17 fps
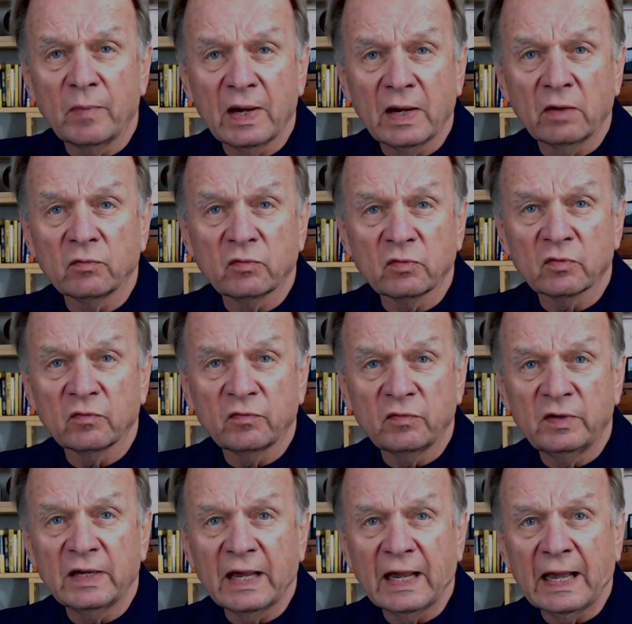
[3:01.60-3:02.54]
of
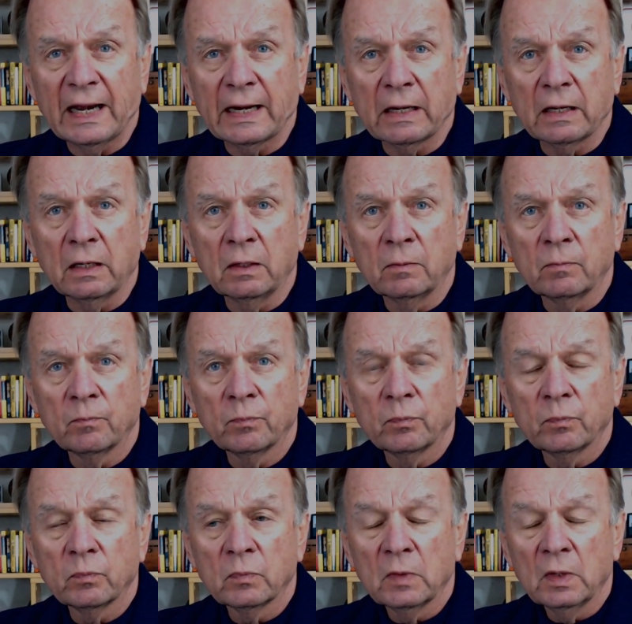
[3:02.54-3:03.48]
data
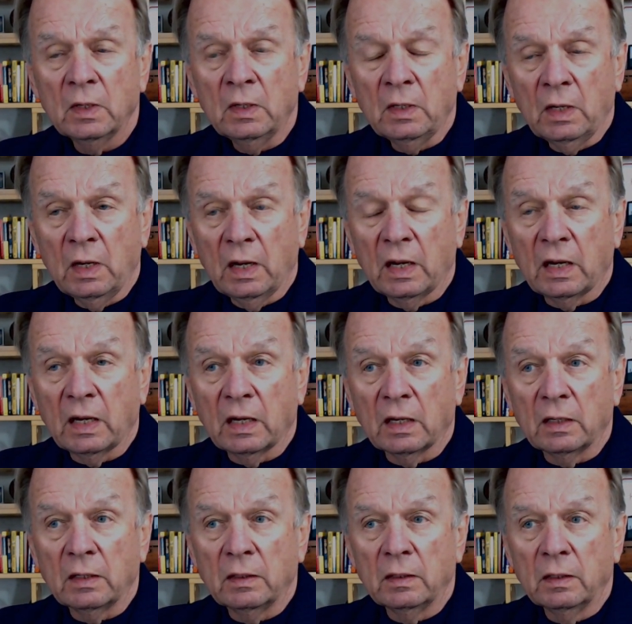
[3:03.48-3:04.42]

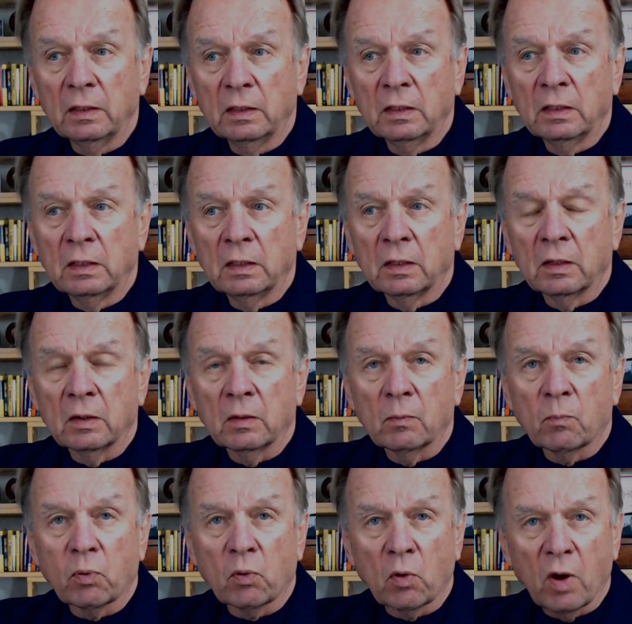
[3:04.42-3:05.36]
and
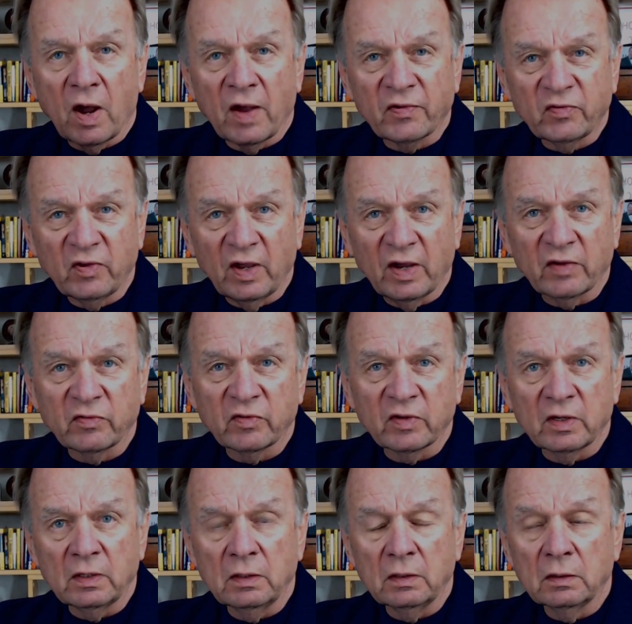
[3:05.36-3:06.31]
process it
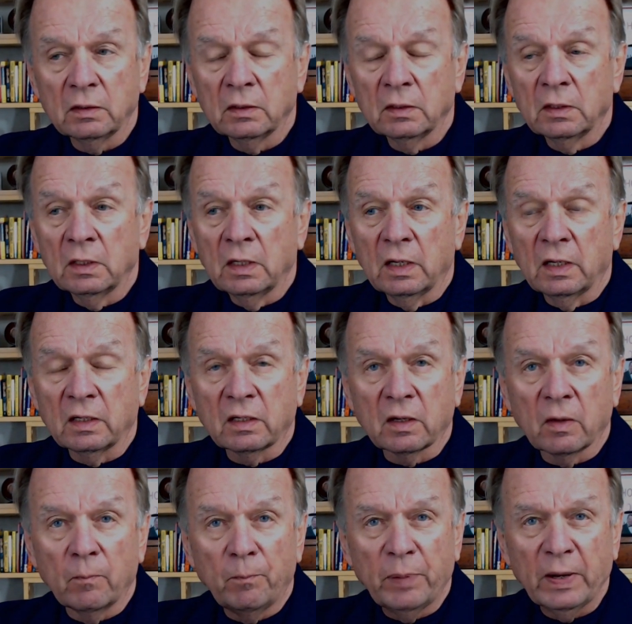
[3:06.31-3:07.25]
and
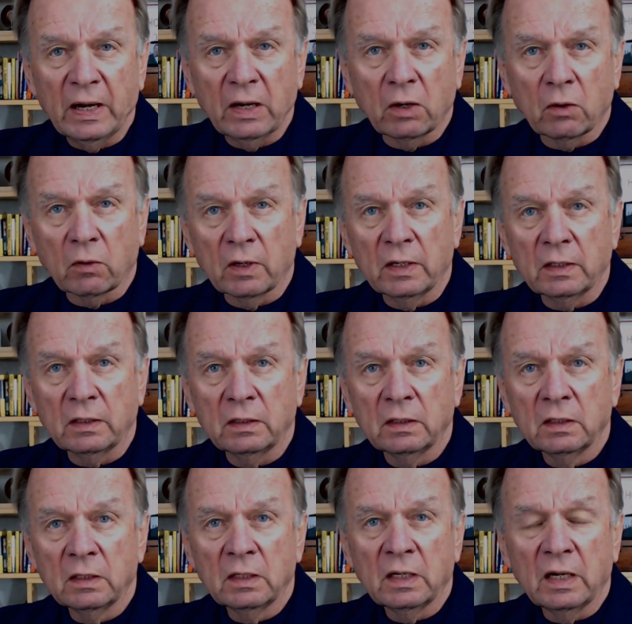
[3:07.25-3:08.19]
compare it
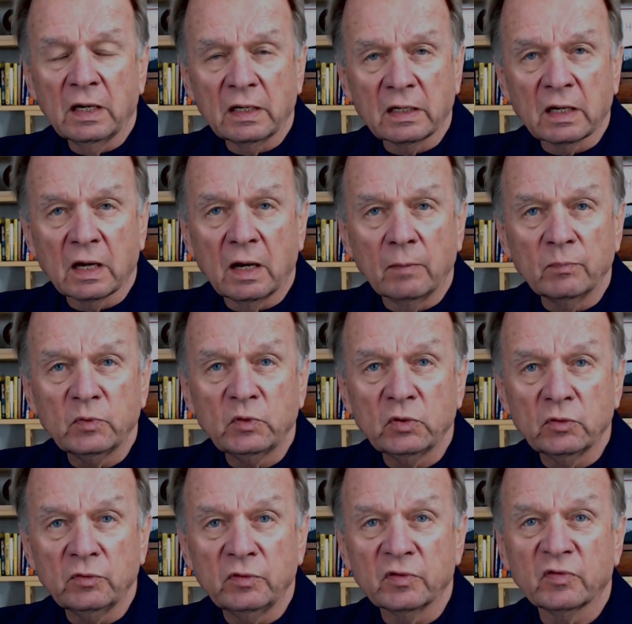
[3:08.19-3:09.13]
and come to
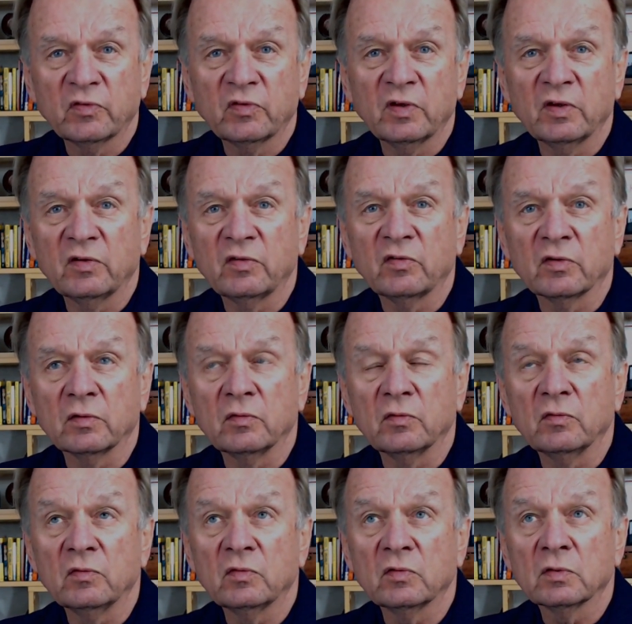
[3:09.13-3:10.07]

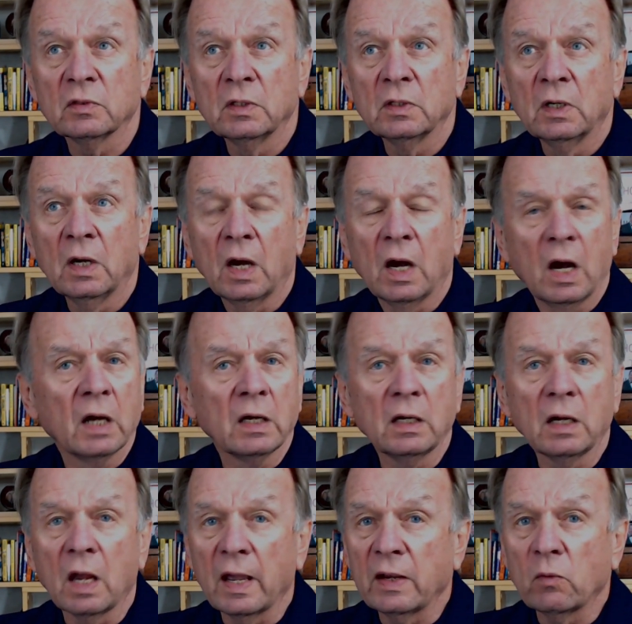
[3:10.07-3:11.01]
decisions
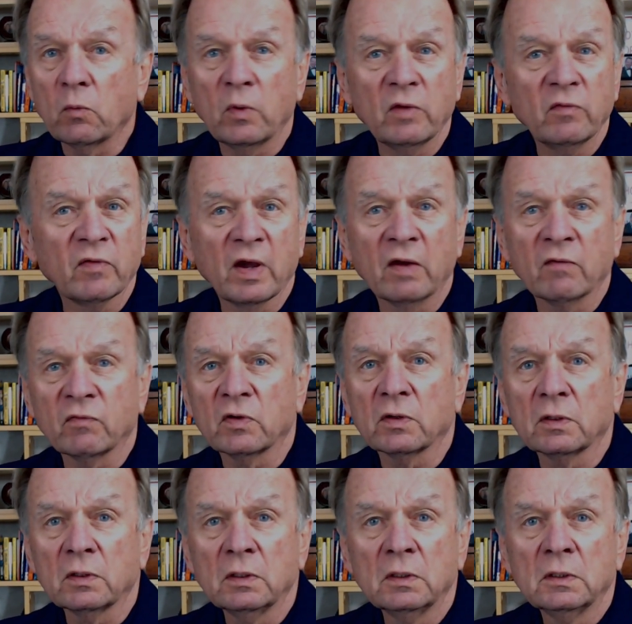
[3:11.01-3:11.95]
unlike we've ever,
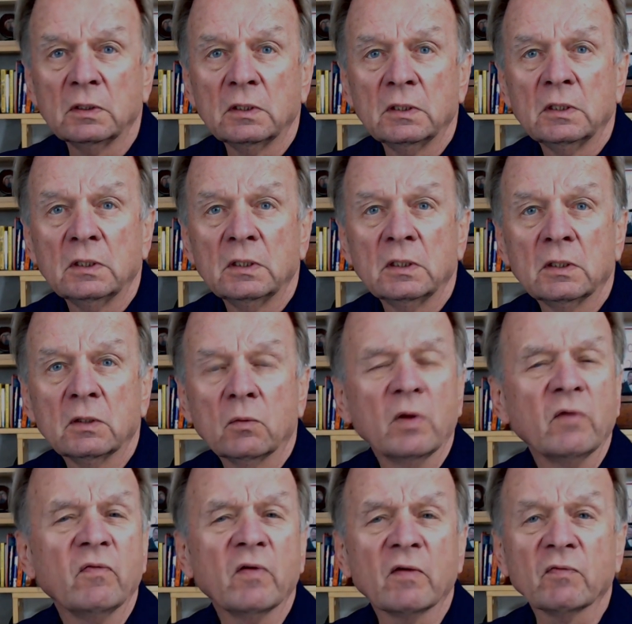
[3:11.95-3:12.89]
we've
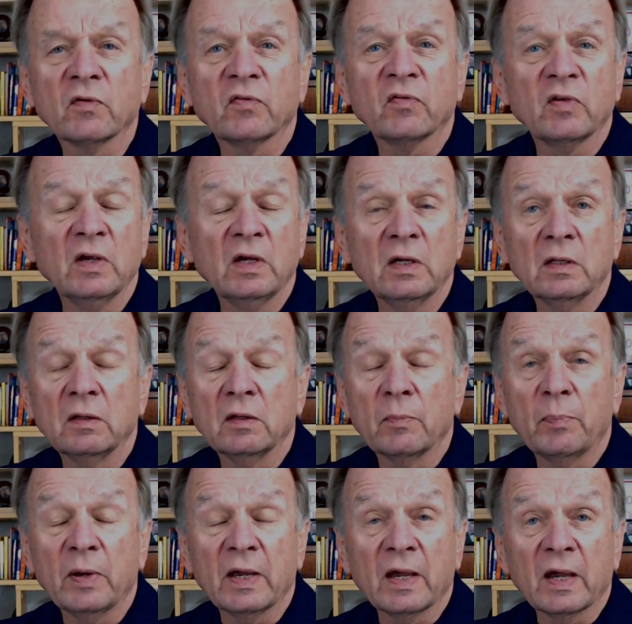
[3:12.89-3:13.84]
ever seen in the
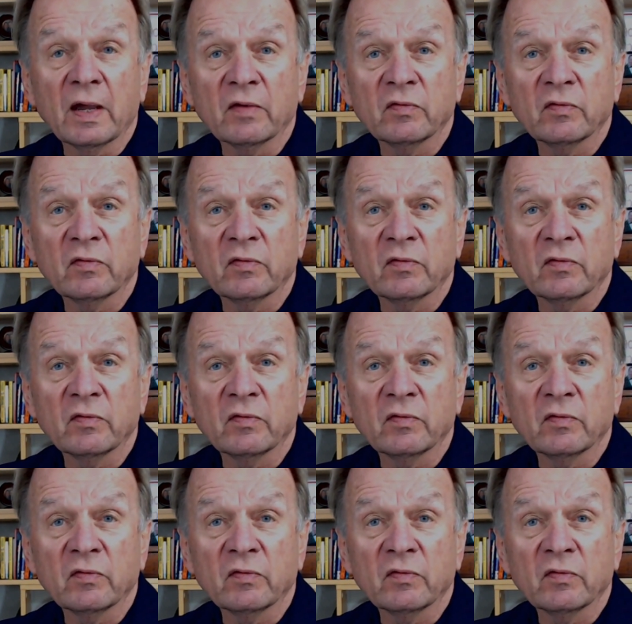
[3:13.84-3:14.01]
past.